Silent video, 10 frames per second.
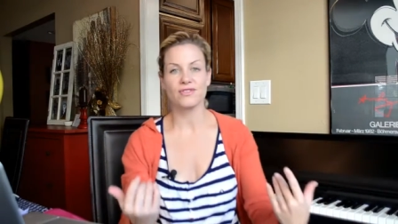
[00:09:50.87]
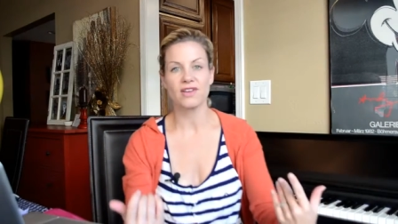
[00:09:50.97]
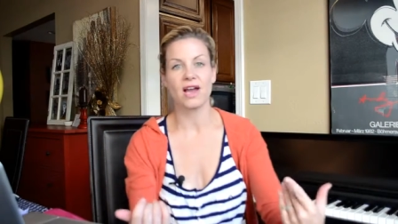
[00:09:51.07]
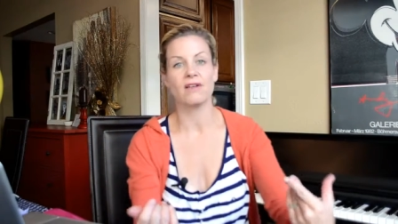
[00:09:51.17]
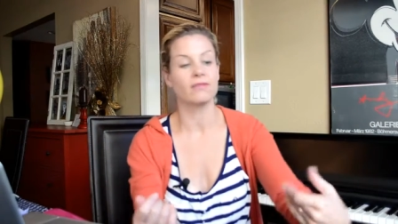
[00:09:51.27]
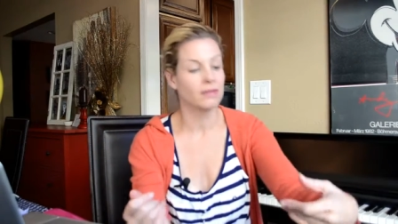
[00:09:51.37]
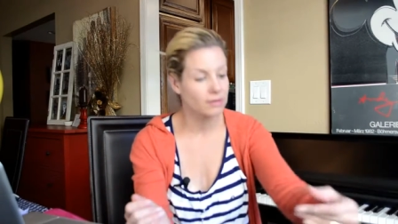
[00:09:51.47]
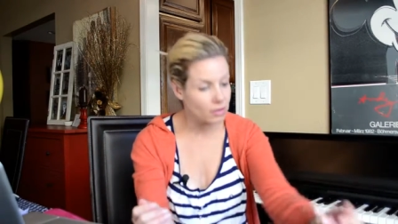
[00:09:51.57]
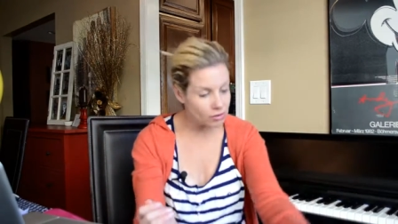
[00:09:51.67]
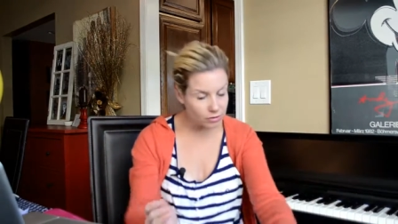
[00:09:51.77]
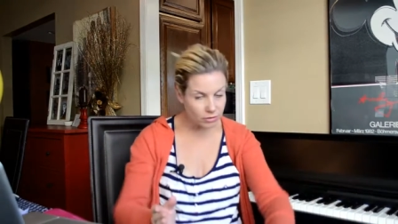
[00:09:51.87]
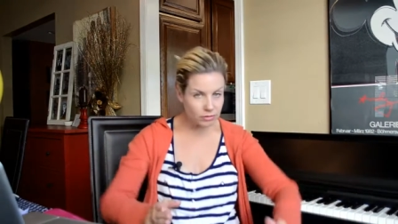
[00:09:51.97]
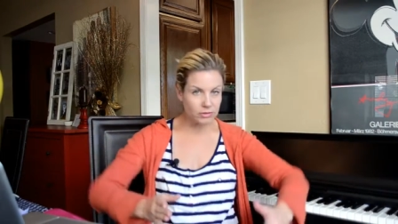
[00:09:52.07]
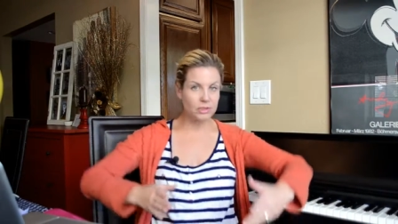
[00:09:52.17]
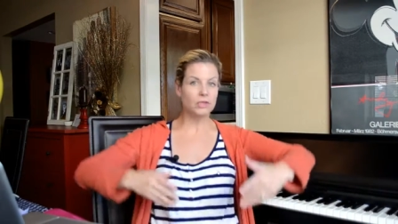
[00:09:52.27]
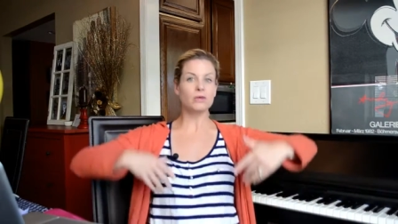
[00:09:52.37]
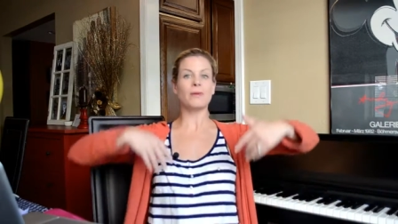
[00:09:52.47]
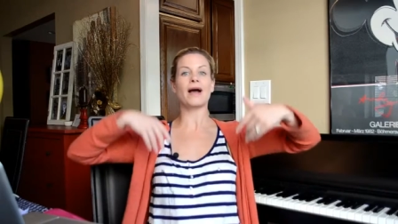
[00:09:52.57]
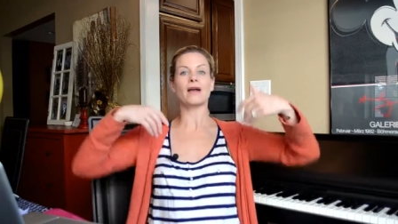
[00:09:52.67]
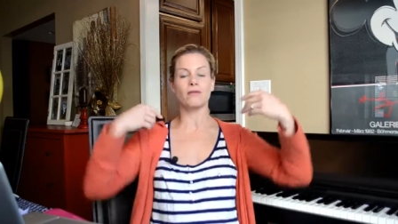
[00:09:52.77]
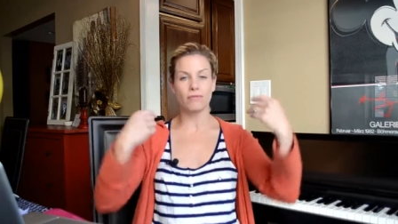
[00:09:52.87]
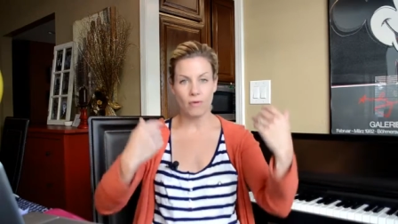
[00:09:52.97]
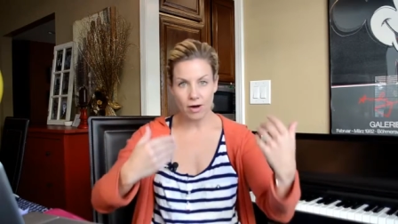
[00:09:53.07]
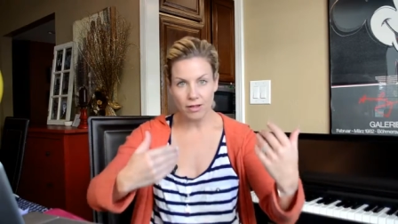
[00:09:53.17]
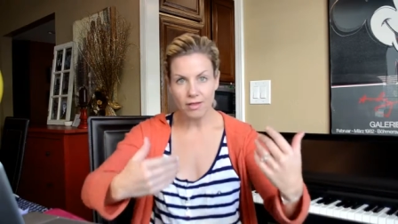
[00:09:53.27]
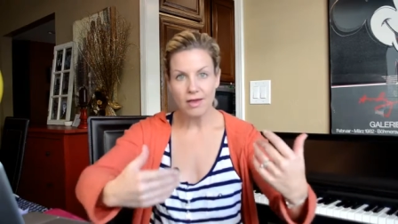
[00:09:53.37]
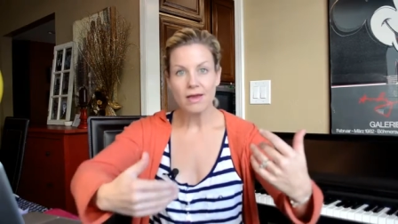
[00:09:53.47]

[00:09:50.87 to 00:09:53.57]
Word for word: this kind of lulls you back and forth.